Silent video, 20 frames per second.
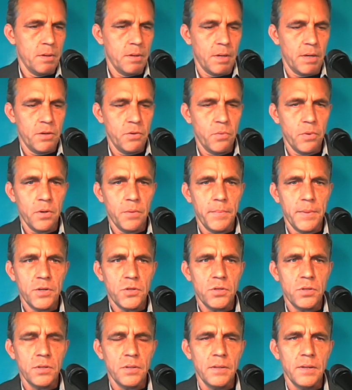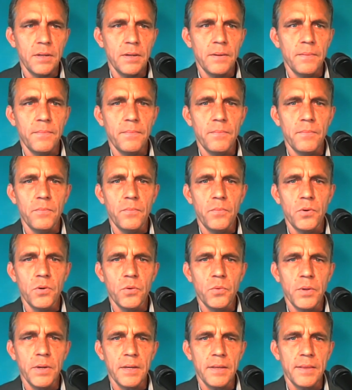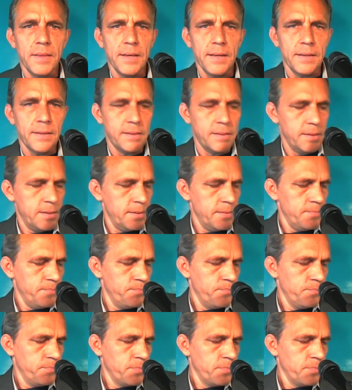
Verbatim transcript: I do want to mention um, real quick that um,